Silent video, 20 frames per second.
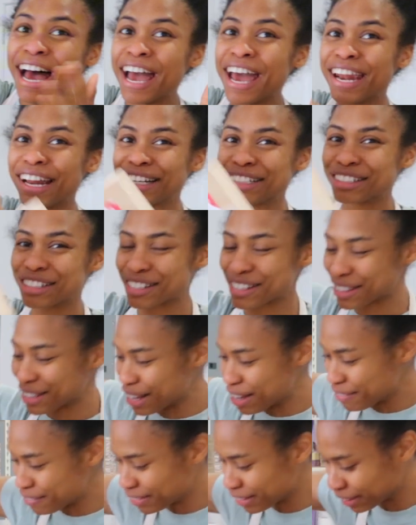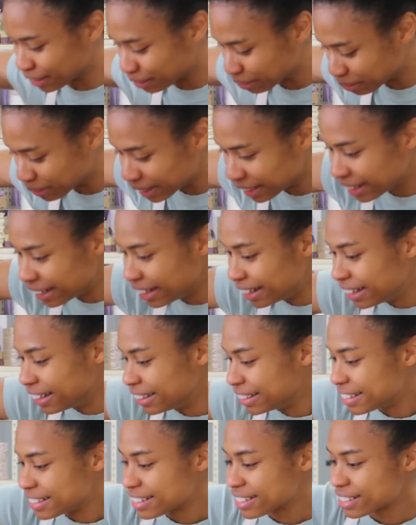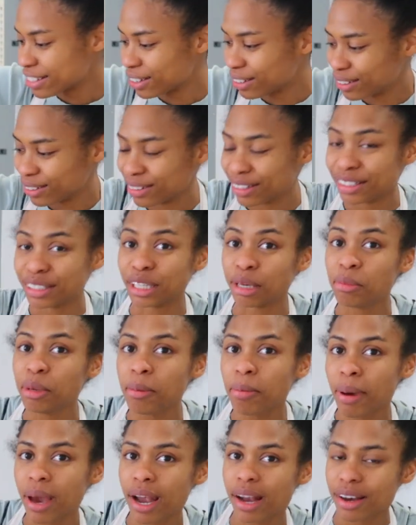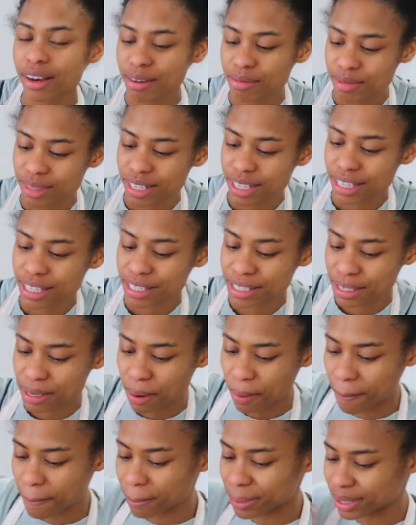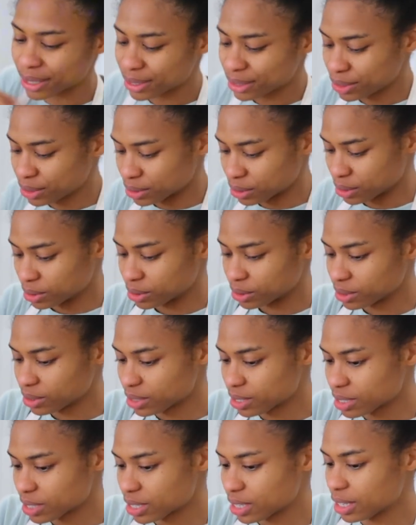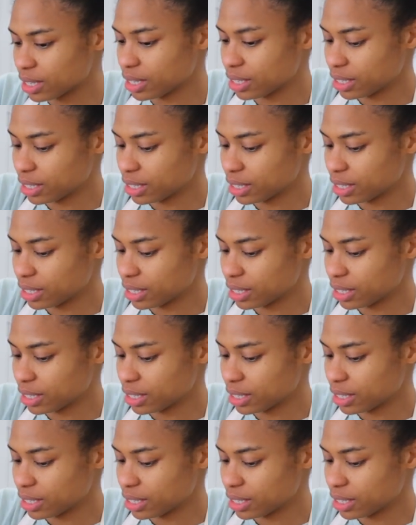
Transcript: I just love them. So let me pack up these bundles.